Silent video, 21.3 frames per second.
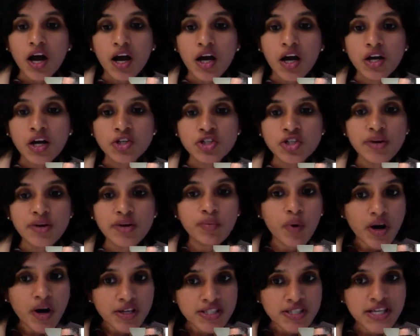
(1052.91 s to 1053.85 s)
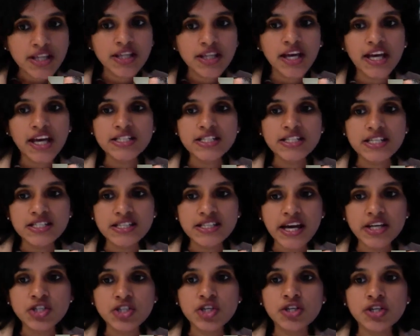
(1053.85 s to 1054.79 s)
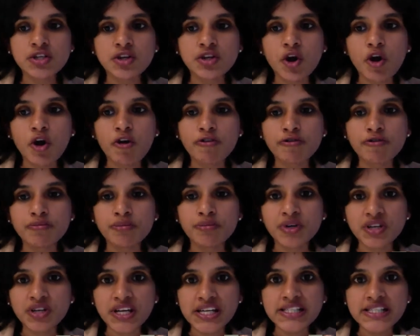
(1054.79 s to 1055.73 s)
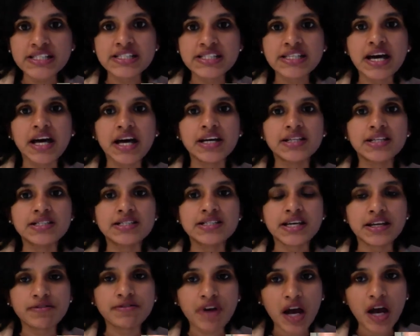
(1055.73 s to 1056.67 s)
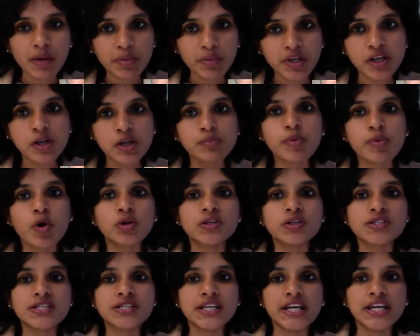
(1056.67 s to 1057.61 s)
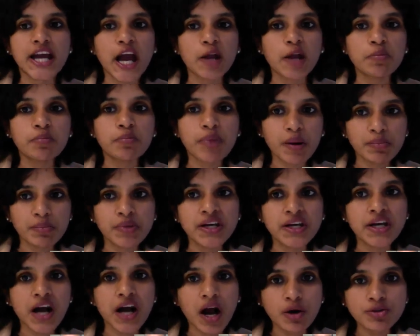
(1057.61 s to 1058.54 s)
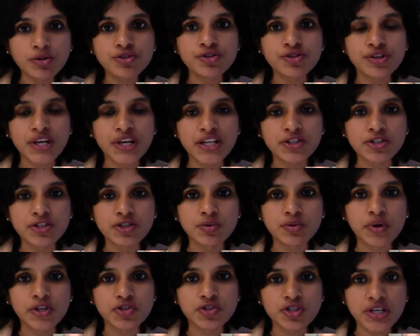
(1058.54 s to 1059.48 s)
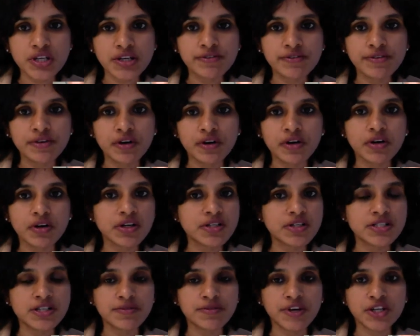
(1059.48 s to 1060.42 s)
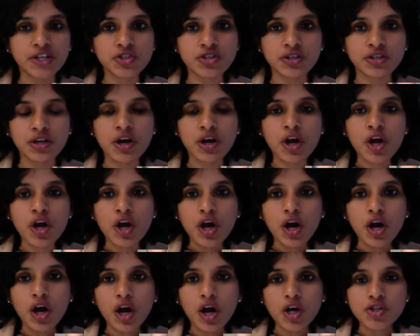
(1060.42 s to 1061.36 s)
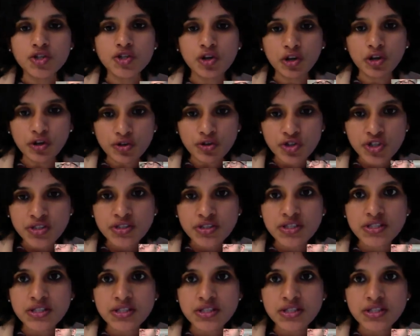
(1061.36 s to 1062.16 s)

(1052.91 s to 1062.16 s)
She works at the intersection of marine science, environmental policy, and public outreach to achieve conservation solutions.